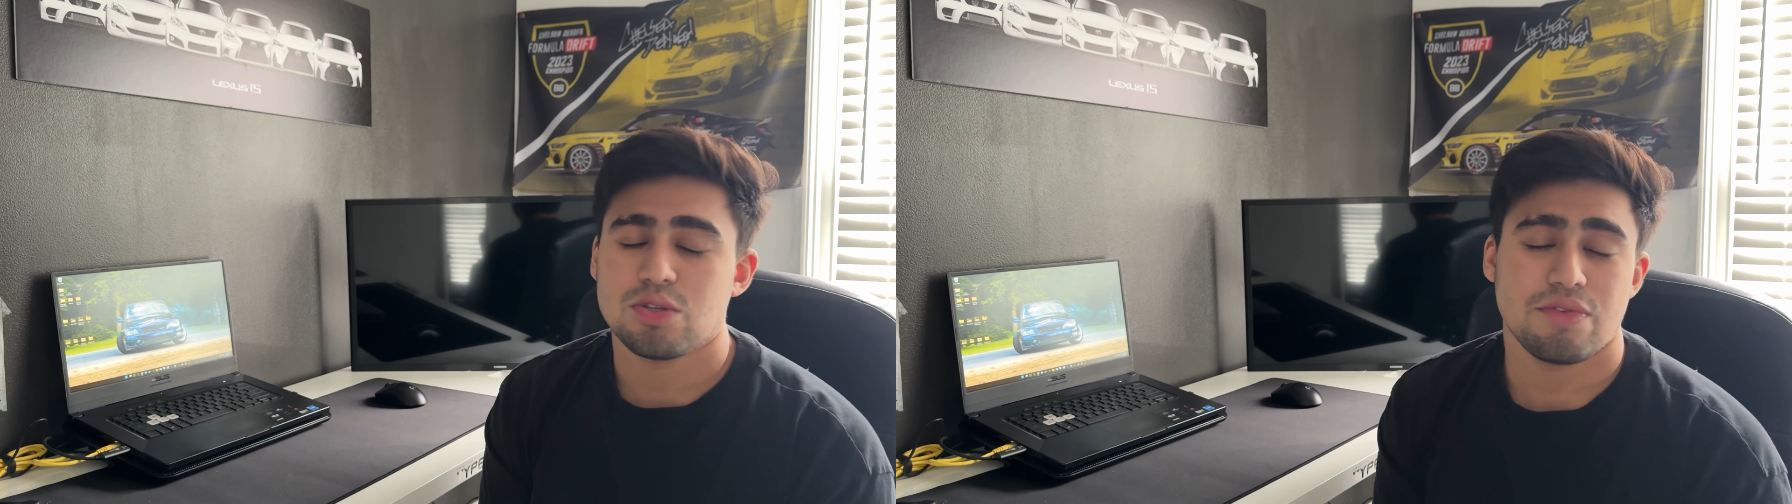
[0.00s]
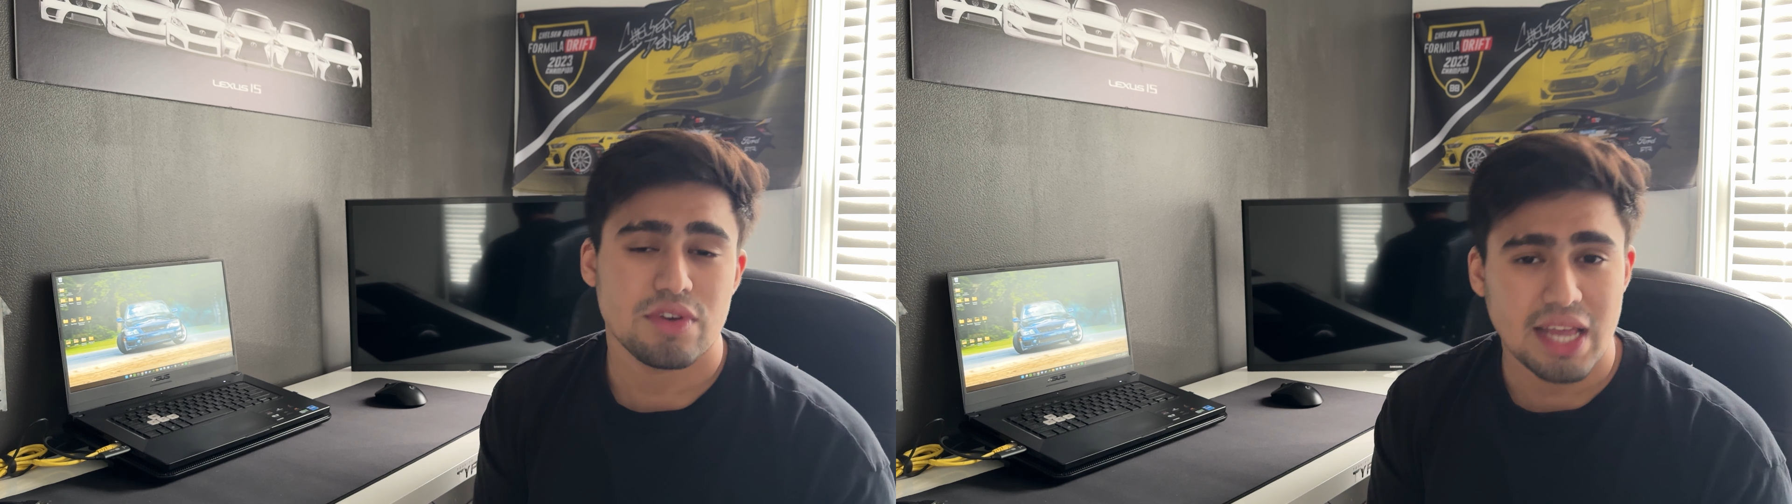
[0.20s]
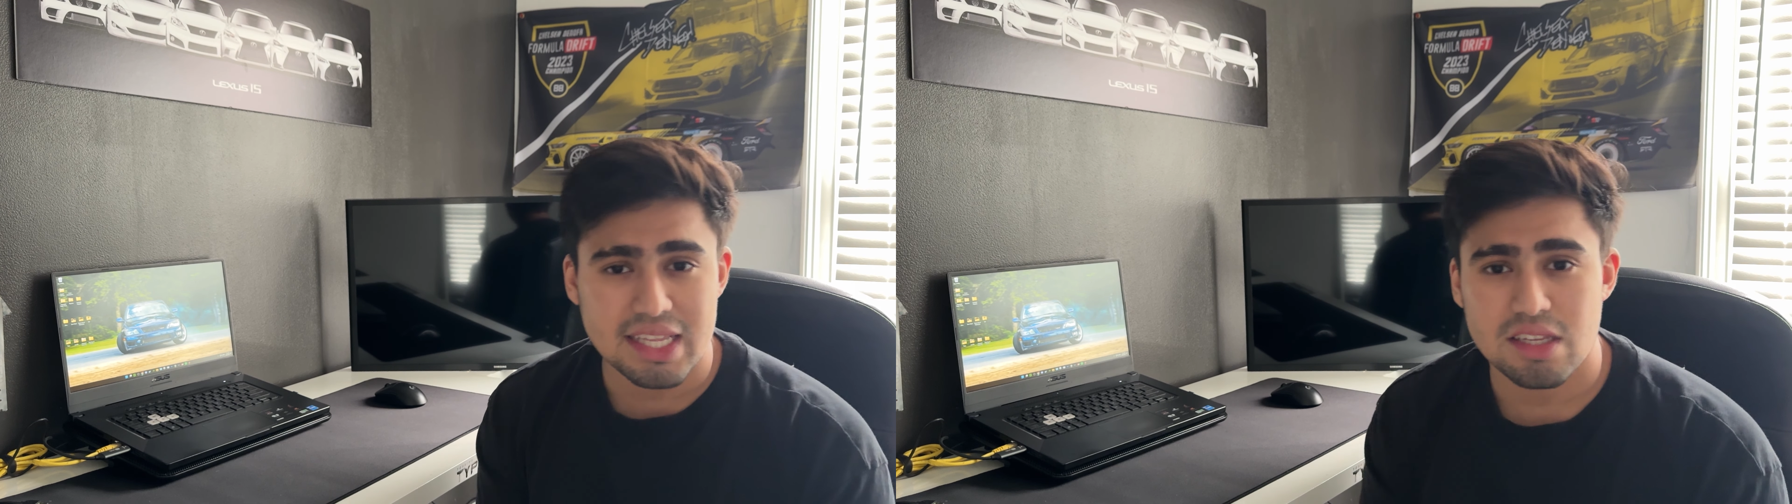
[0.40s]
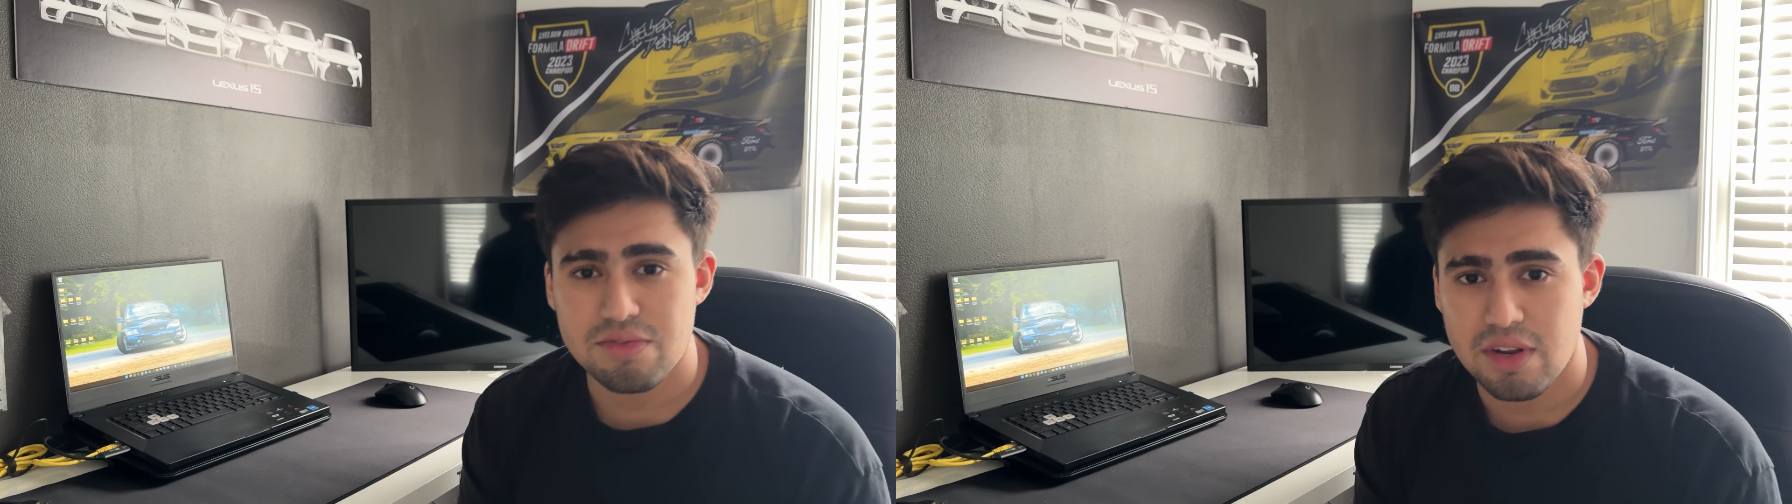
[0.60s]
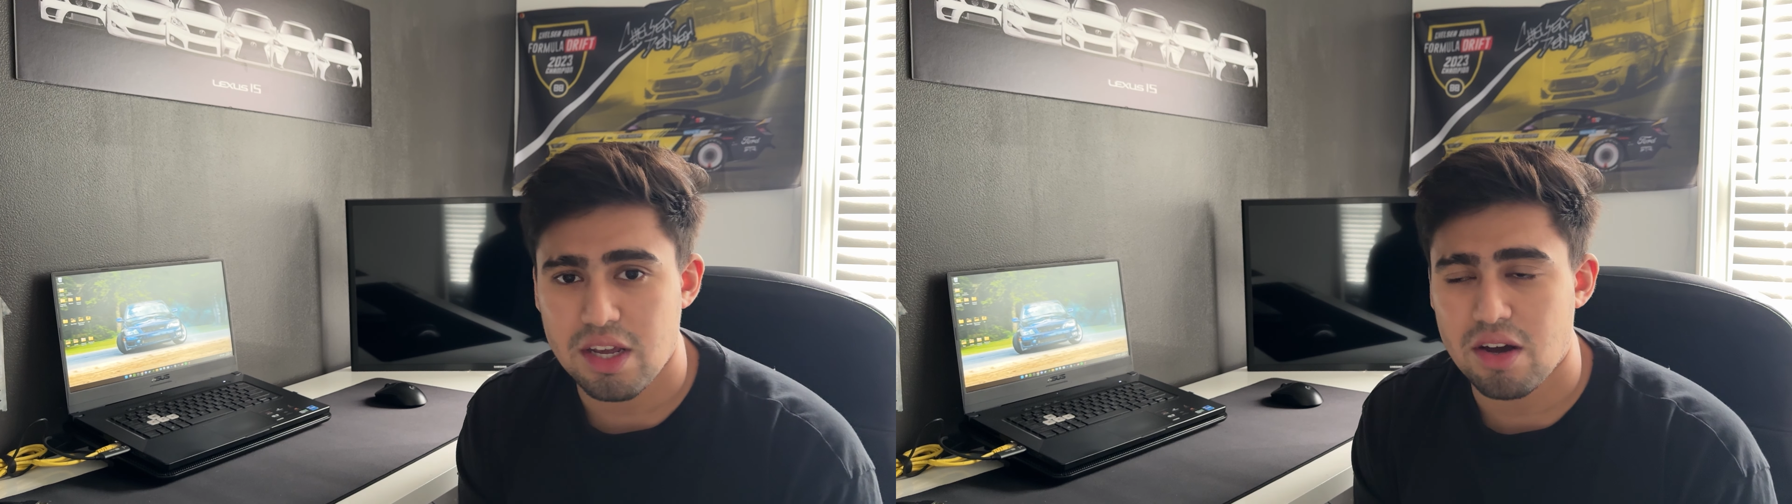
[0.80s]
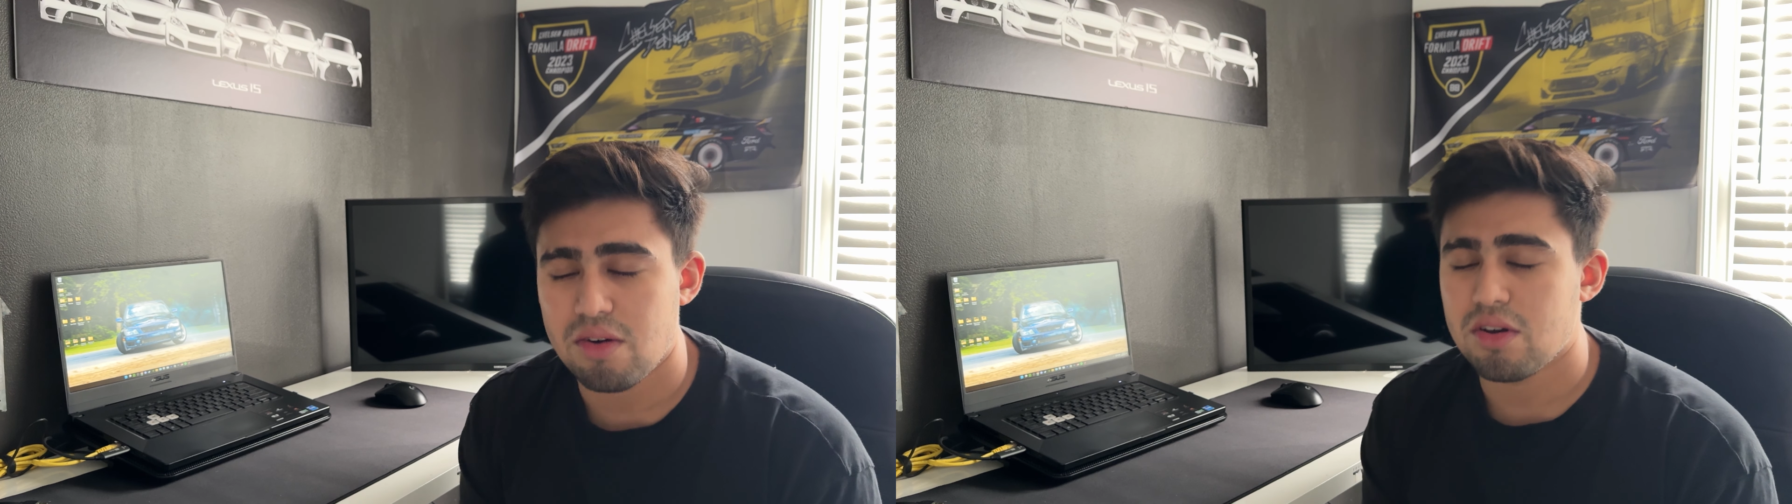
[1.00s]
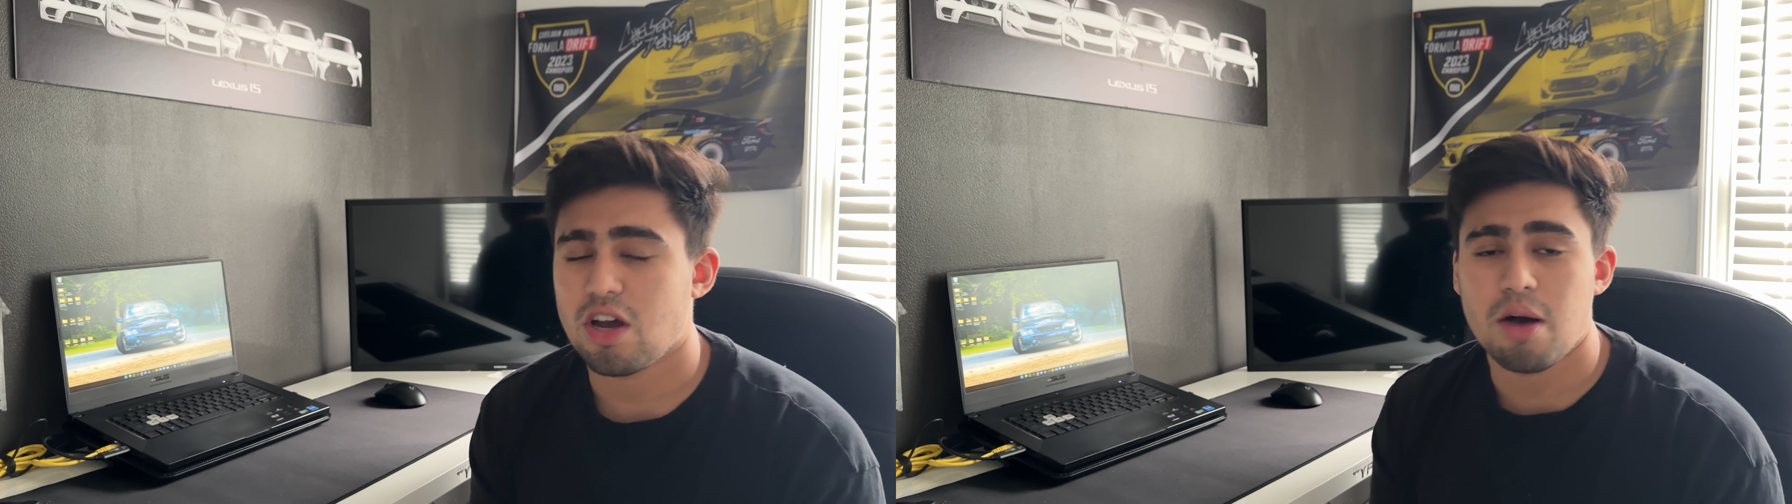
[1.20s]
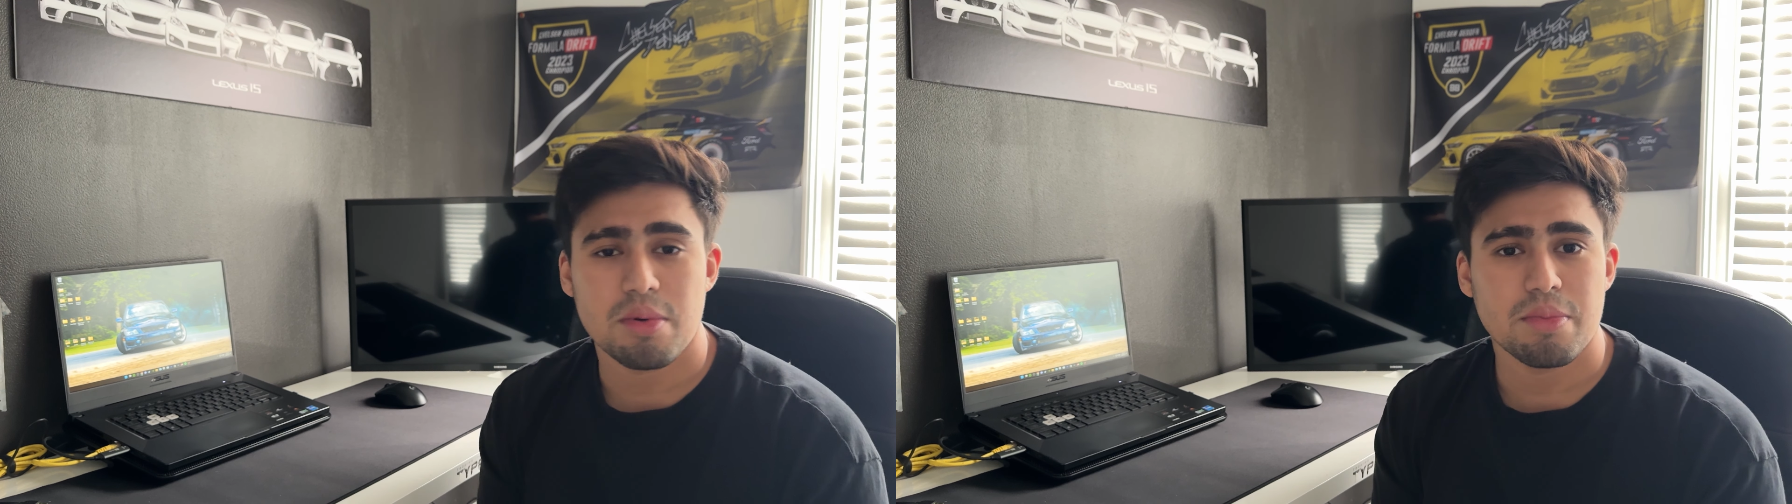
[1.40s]
If you like this video,
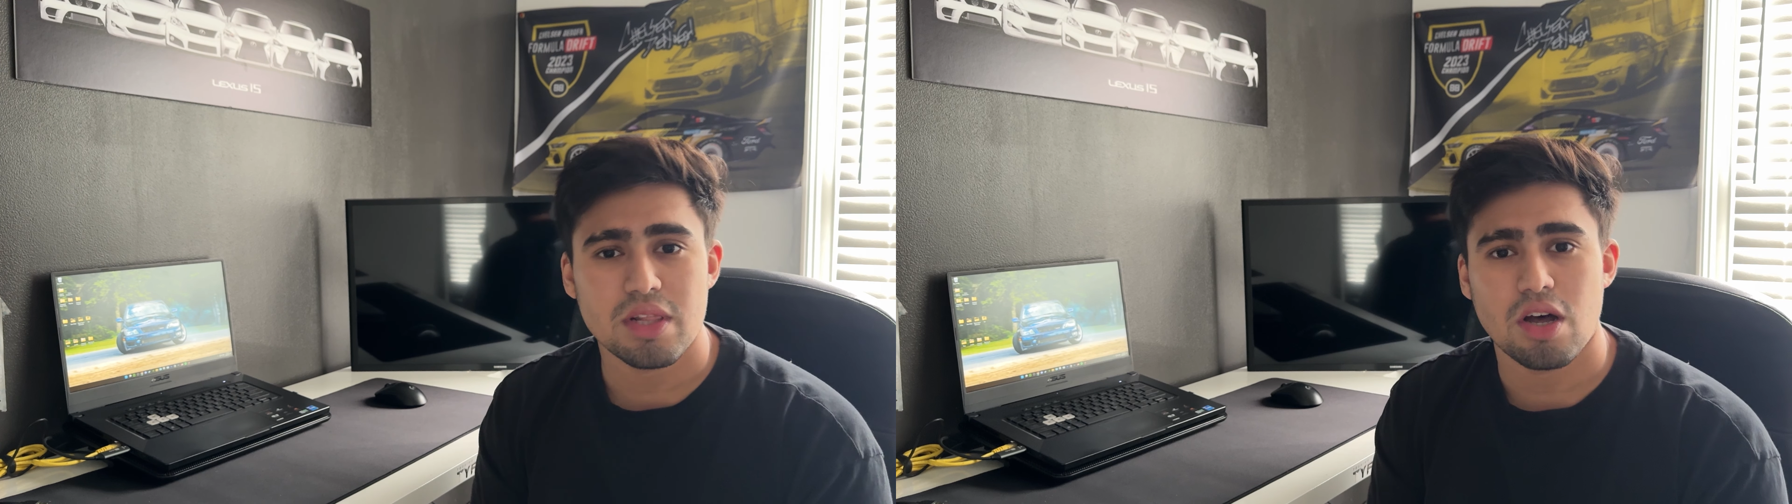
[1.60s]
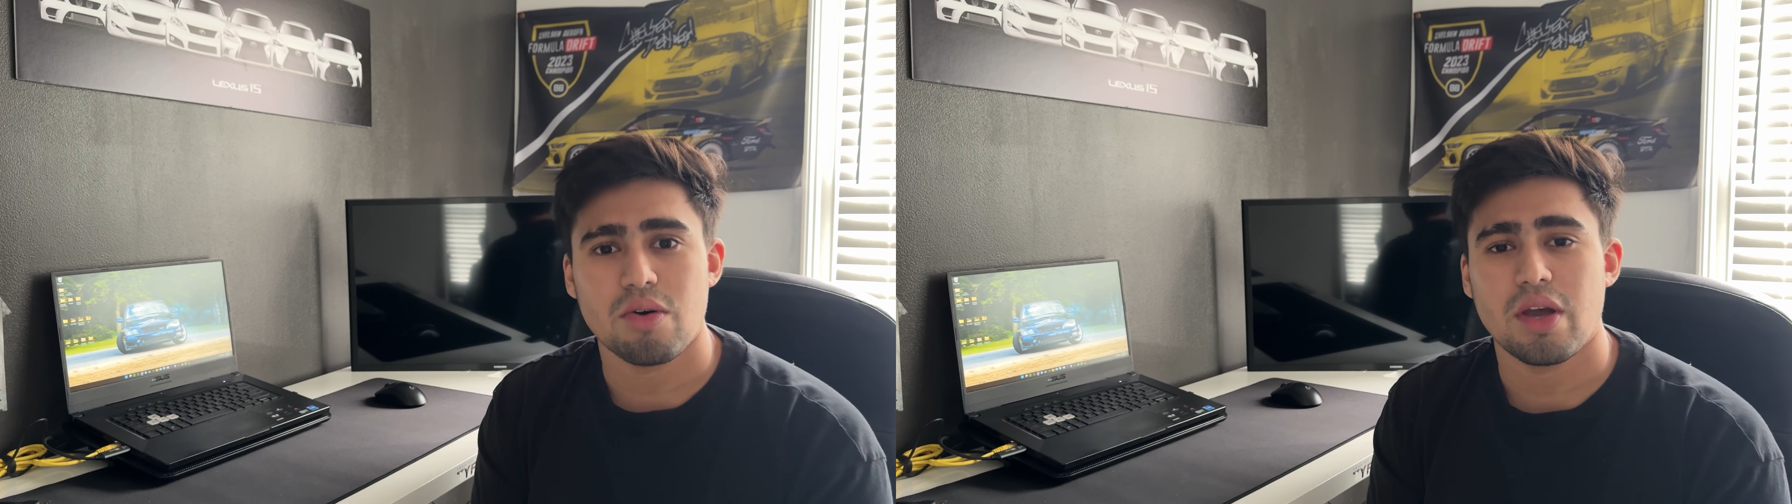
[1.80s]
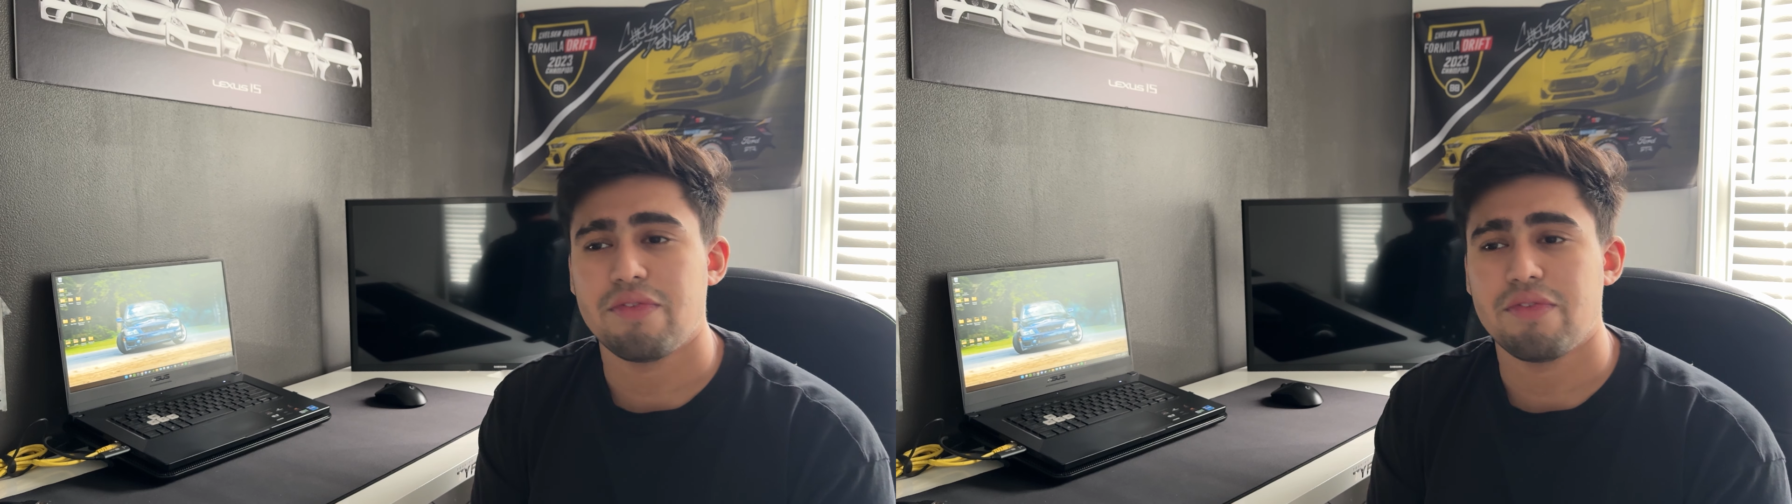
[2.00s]
comment below.